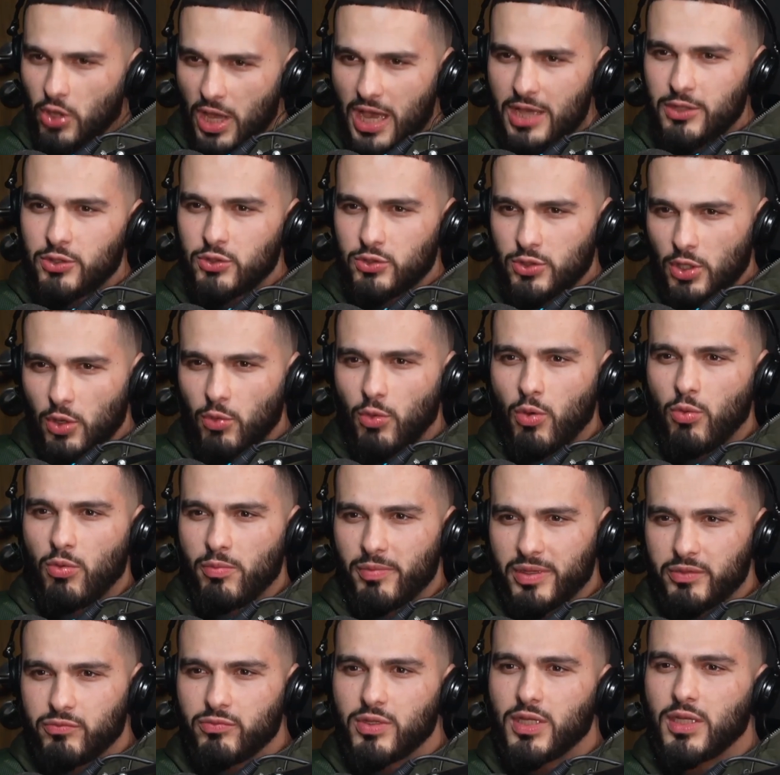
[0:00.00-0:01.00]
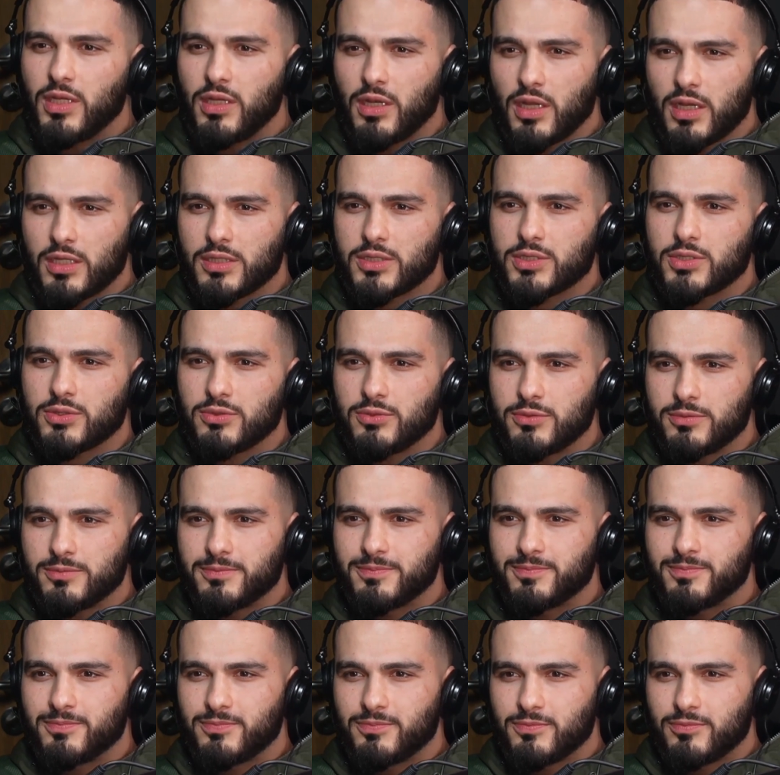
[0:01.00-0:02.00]
how you know a woman really likes you?
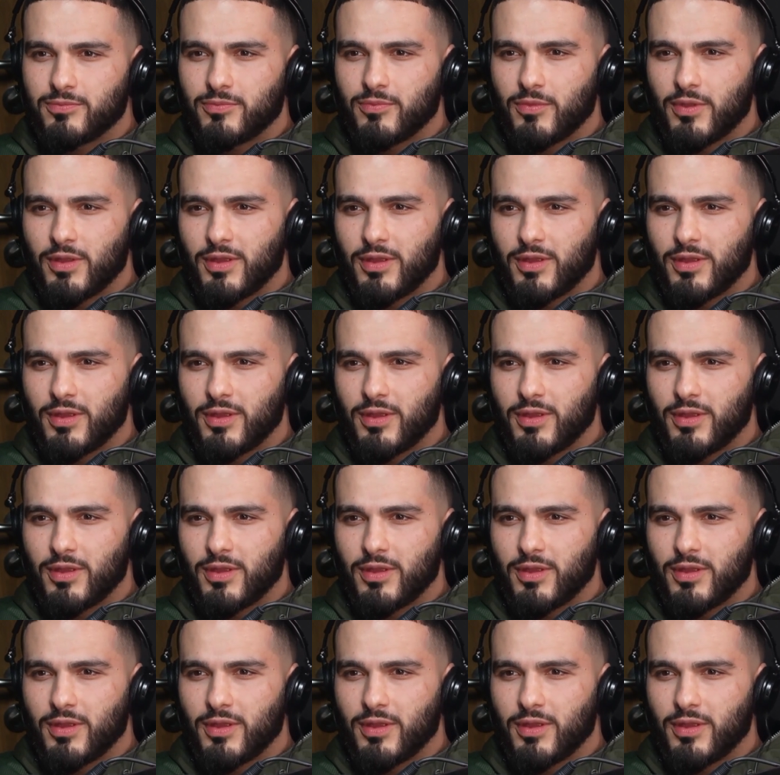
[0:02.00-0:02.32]
How?